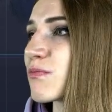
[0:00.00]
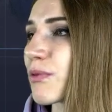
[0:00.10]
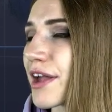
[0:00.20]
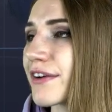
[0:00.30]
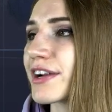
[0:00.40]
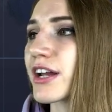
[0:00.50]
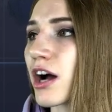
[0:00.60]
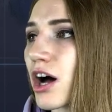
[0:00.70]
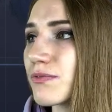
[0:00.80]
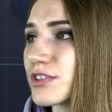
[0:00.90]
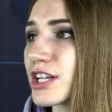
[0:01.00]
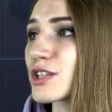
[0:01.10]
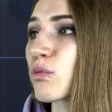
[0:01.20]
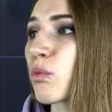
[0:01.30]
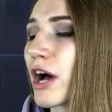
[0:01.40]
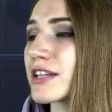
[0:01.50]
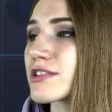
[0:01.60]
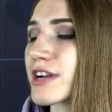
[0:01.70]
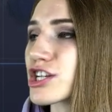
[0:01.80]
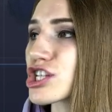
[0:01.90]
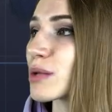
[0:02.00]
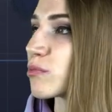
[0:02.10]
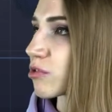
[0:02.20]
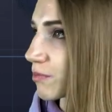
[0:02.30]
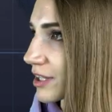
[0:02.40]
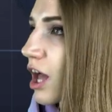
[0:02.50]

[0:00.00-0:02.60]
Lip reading: very confident one directional movement.